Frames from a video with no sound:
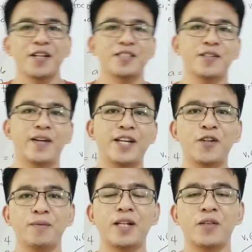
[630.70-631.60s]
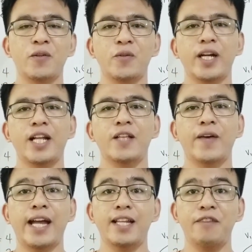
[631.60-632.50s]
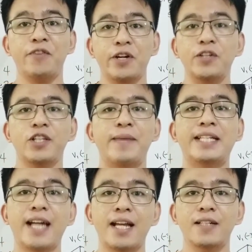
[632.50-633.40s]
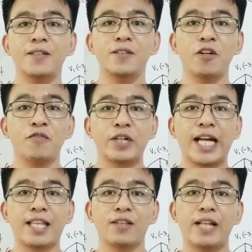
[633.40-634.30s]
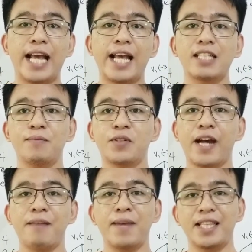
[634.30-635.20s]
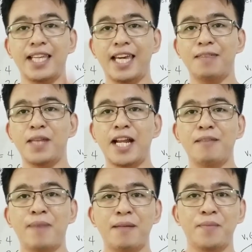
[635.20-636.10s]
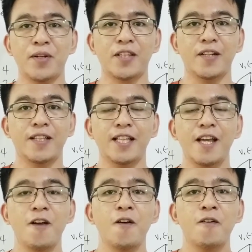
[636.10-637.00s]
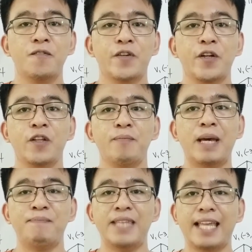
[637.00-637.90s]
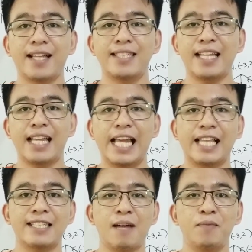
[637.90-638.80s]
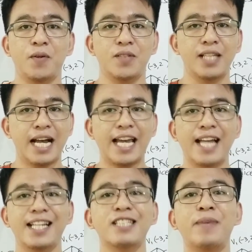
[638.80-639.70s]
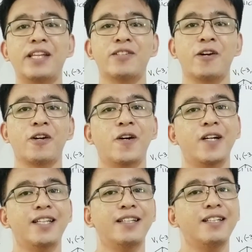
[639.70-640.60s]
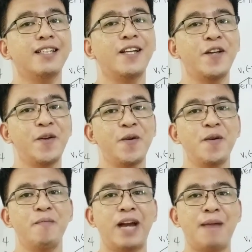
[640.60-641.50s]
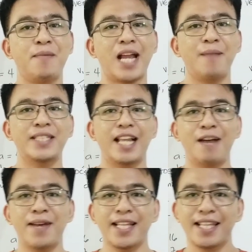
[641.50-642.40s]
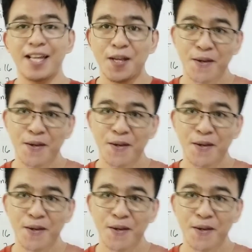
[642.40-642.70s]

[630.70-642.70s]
So, I hope na natuto kayo dito. And if you're new to my channel, don't forget to like and subscribe at i-hit na rin yung bell button for you to be updated sa ating latest uploads. Again, it's me, Teacher Gon. Maraming salamat.